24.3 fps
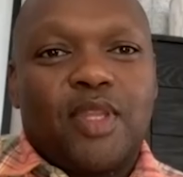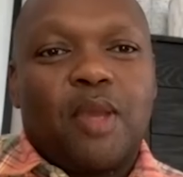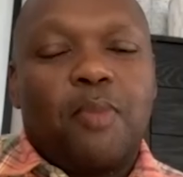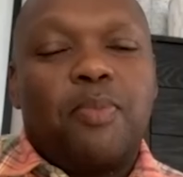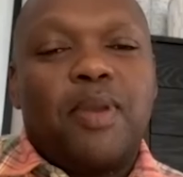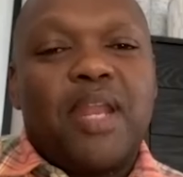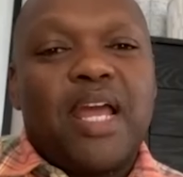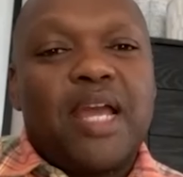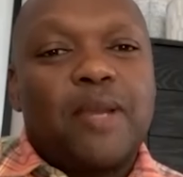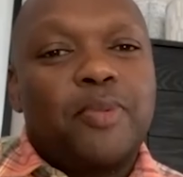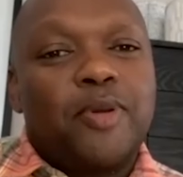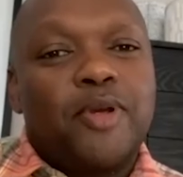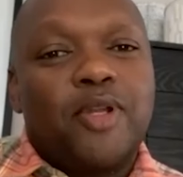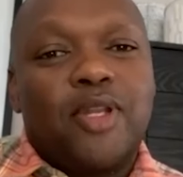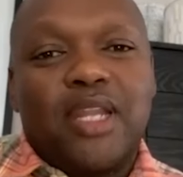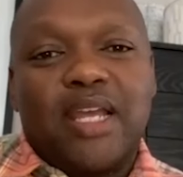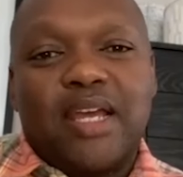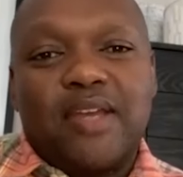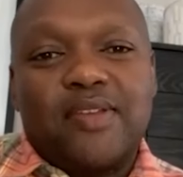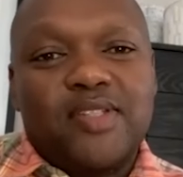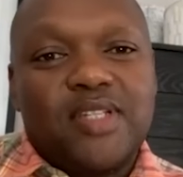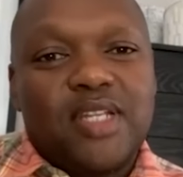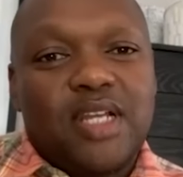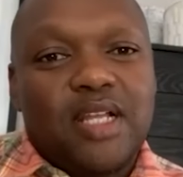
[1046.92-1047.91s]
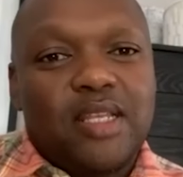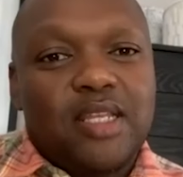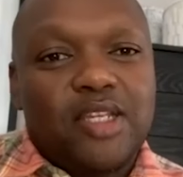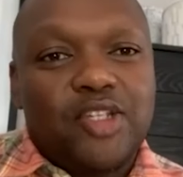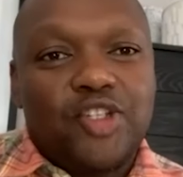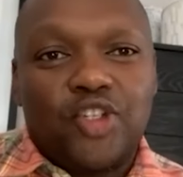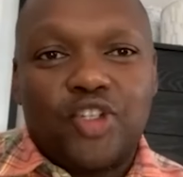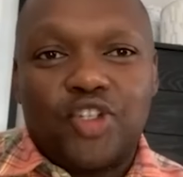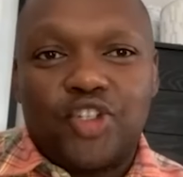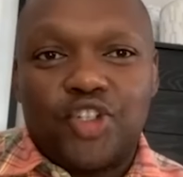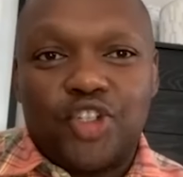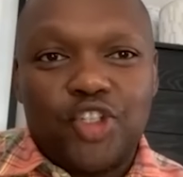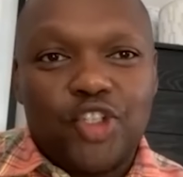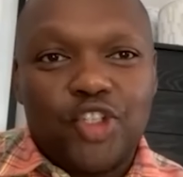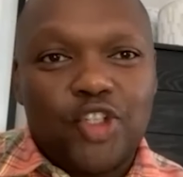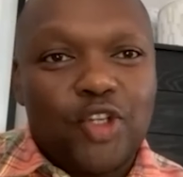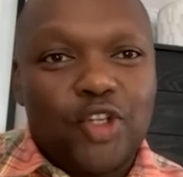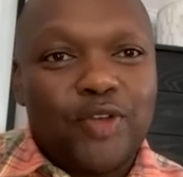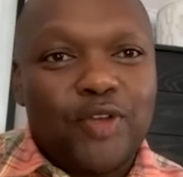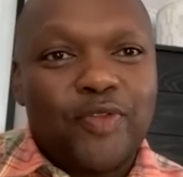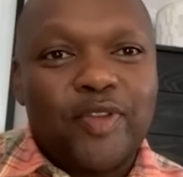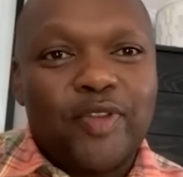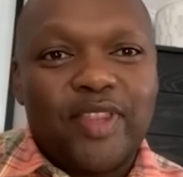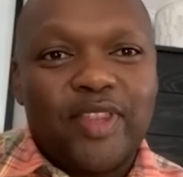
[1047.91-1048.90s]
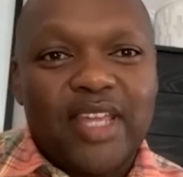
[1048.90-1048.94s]
Blackpool Lifestyle, they should just
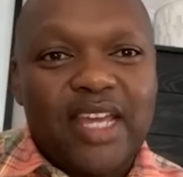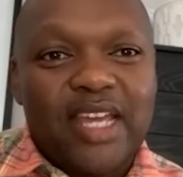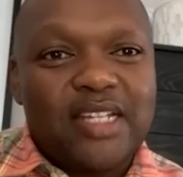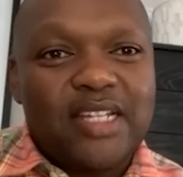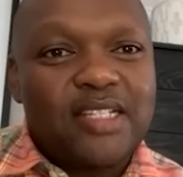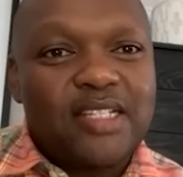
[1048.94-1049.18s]
look for that.